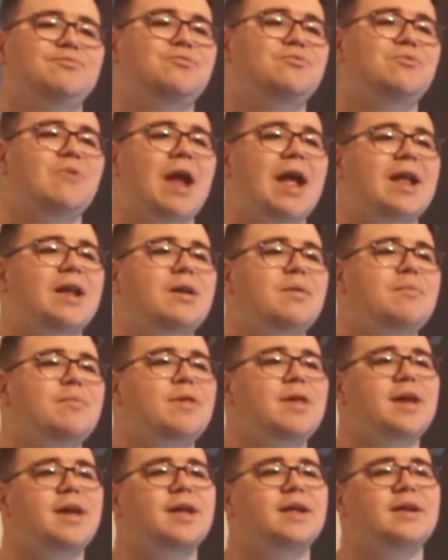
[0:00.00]

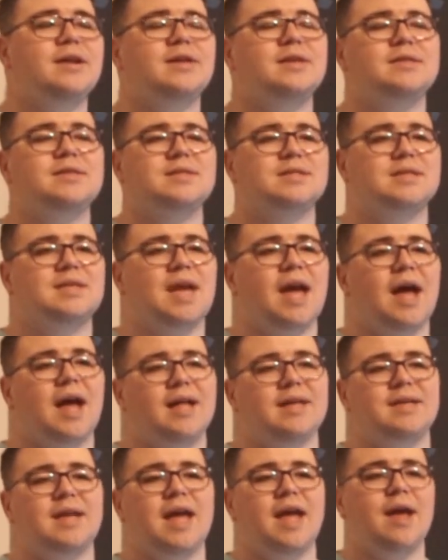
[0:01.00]
randomly in his
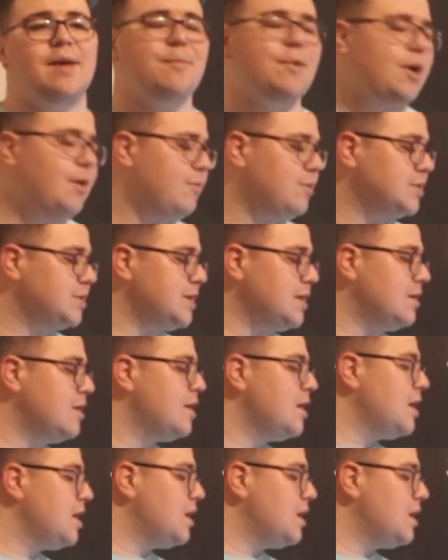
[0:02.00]
goddamn was it